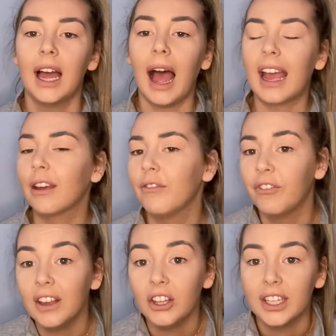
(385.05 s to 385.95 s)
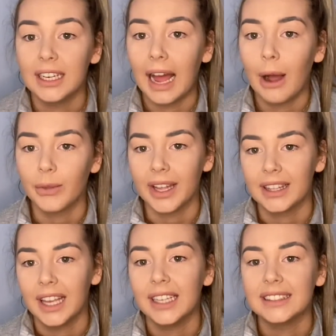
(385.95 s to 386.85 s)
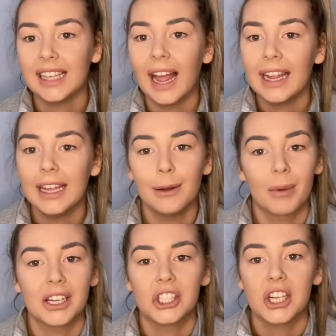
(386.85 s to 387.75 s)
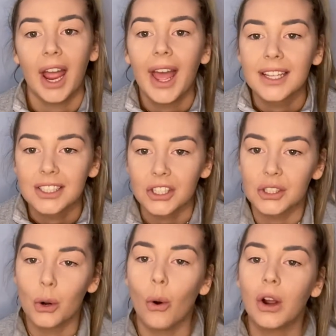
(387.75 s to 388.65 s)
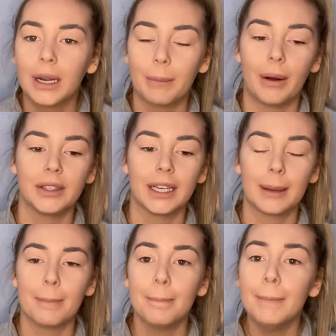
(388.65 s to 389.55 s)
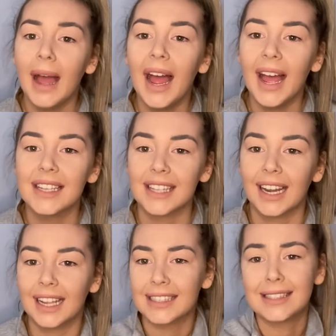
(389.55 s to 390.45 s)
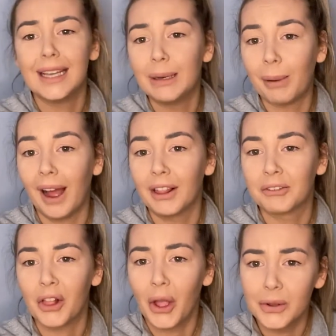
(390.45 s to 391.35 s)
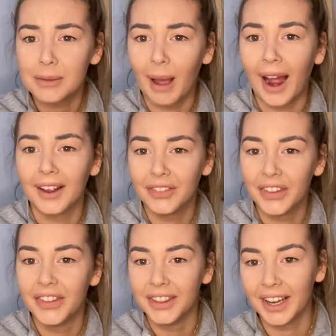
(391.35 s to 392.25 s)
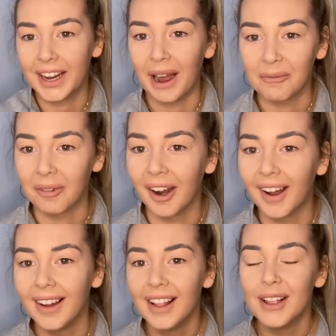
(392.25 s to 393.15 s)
I can feel it now, like the anxiety in my chest just talking about like mess, and I can see a pile of clothes behind the camera